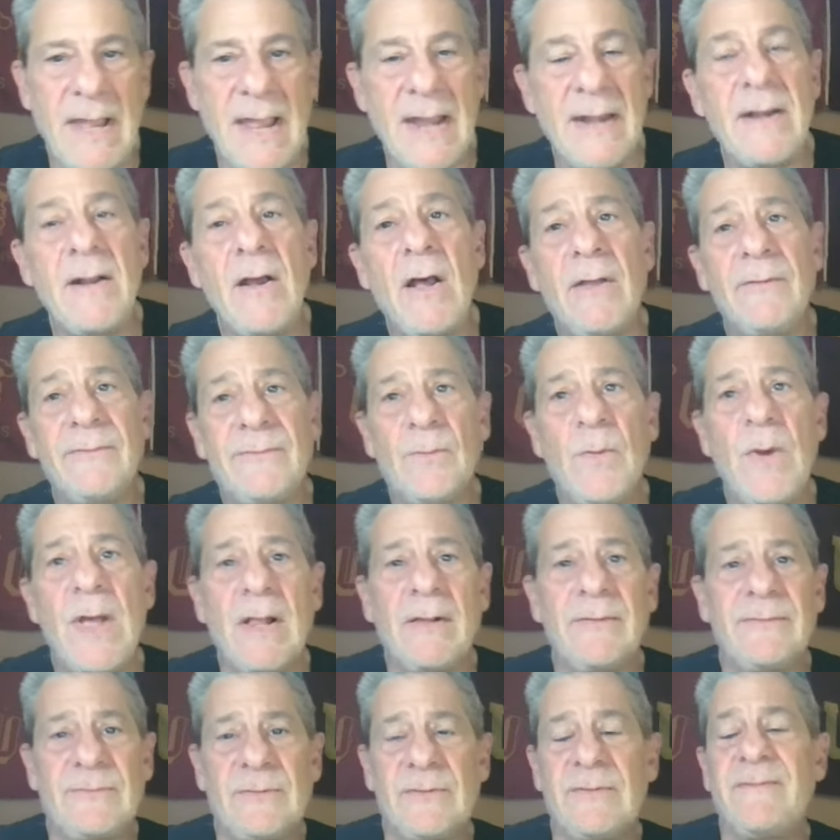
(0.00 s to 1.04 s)
and as
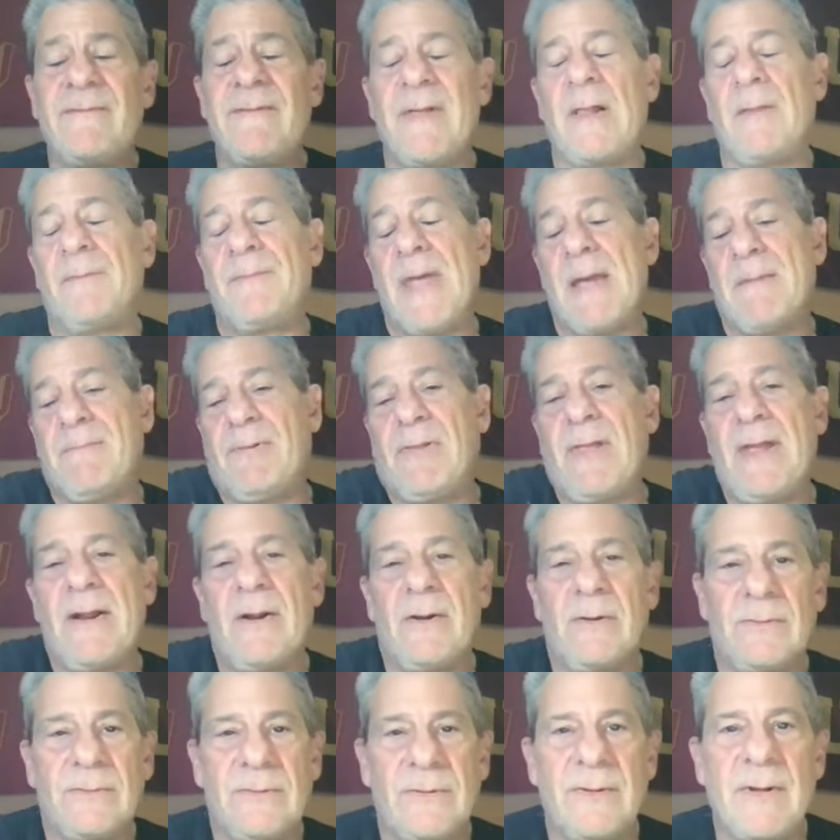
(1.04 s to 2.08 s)
well as to develop that
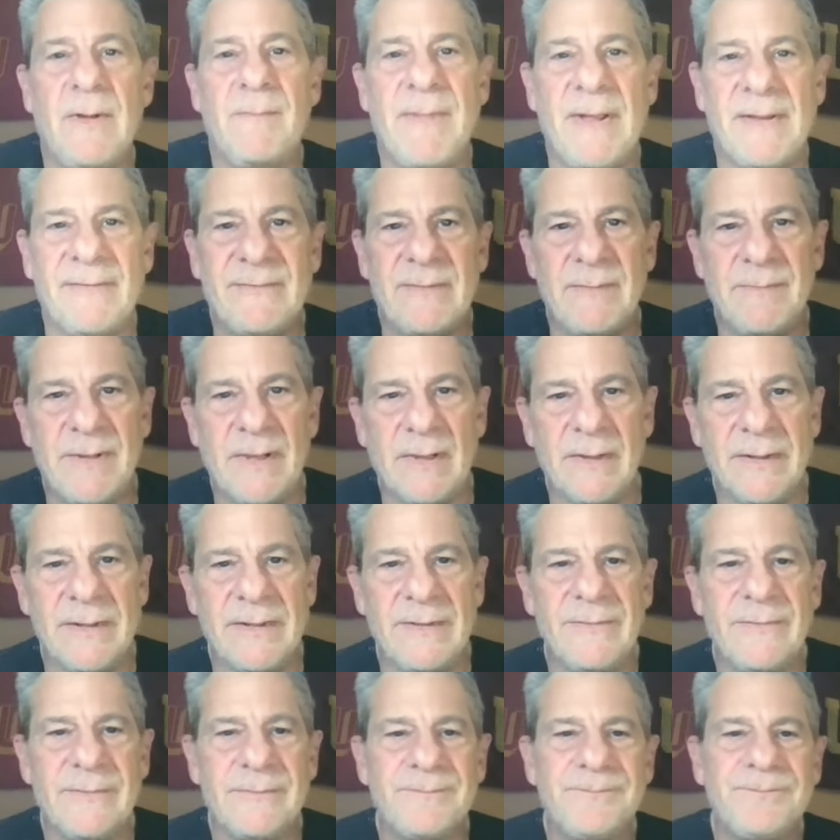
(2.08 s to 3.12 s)
player to their best
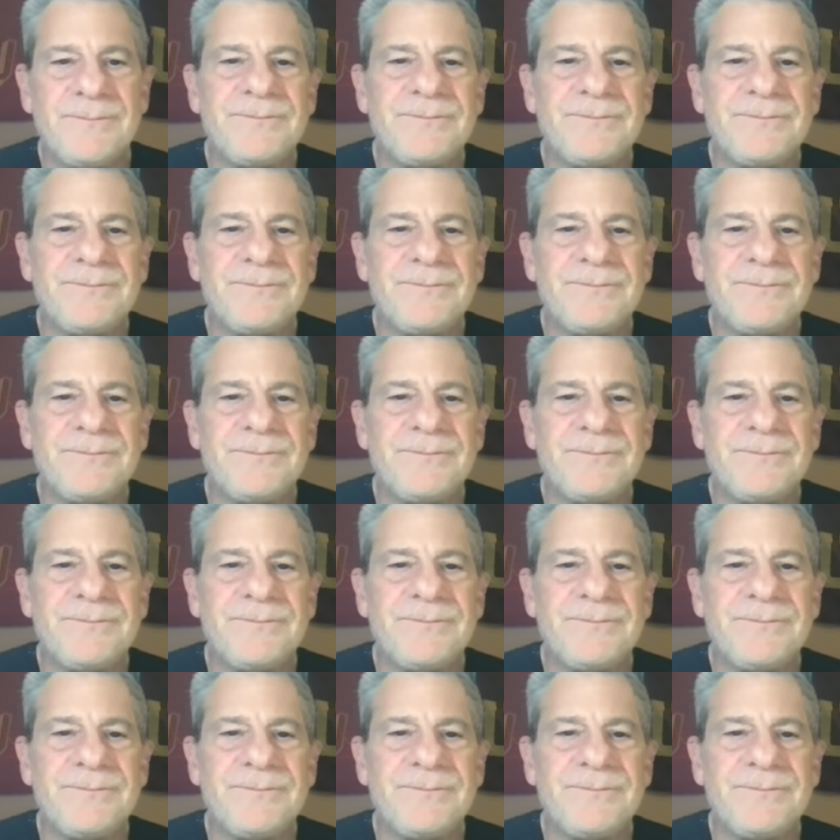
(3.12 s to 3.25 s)
abilities.